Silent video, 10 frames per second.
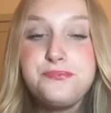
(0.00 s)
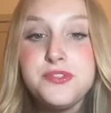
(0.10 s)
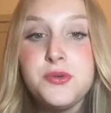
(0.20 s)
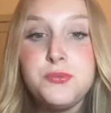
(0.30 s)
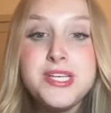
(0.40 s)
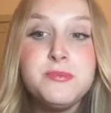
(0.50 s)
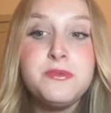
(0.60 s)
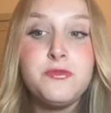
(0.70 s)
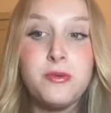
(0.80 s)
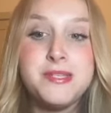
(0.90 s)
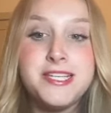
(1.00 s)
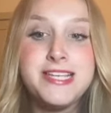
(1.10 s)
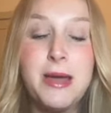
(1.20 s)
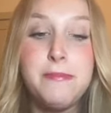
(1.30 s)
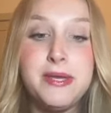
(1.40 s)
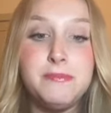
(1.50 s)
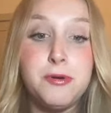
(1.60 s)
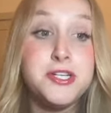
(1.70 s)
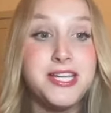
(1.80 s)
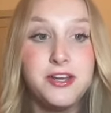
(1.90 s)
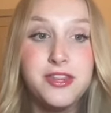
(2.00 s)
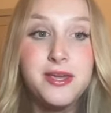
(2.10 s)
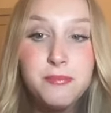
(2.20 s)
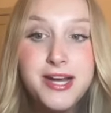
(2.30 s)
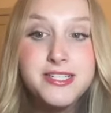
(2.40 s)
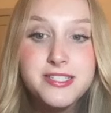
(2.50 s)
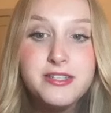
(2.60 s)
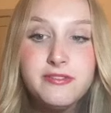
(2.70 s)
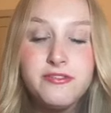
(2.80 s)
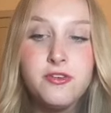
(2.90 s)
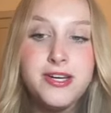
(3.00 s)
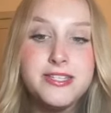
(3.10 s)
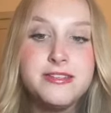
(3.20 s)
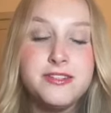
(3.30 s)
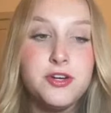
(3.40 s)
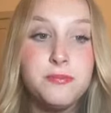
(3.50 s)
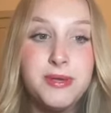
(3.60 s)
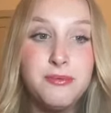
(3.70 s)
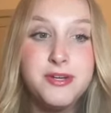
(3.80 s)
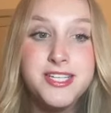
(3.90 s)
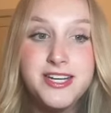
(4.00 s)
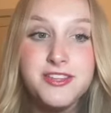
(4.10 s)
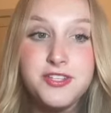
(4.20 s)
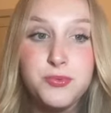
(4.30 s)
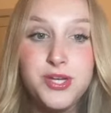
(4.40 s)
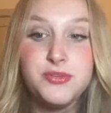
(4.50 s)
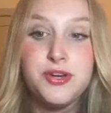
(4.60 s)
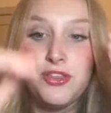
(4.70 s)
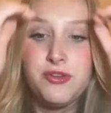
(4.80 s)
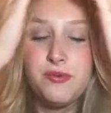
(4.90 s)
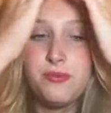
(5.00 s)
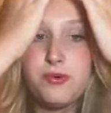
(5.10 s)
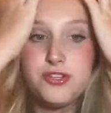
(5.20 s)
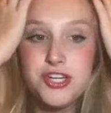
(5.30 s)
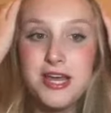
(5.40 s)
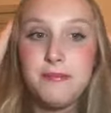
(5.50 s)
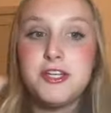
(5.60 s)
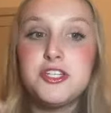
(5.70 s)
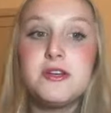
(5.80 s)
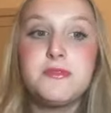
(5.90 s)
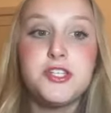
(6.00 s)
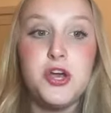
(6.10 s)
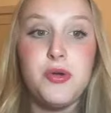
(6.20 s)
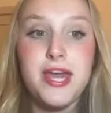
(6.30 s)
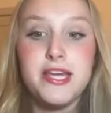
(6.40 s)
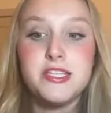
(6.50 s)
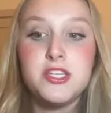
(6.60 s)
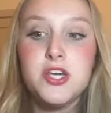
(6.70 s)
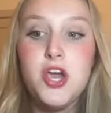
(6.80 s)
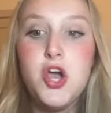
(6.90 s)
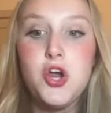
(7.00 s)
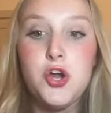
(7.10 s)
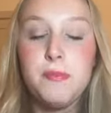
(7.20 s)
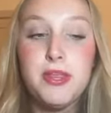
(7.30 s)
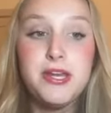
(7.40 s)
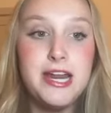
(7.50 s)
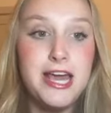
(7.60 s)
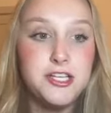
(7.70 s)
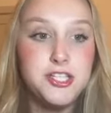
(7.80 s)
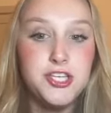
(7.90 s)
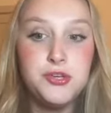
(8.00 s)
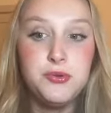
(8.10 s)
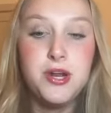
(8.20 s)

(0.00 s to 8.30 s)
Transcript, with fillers: recent performances have been particularly impressive. For instance, her beam routine at the 2023 World Championship showcased her ability to execute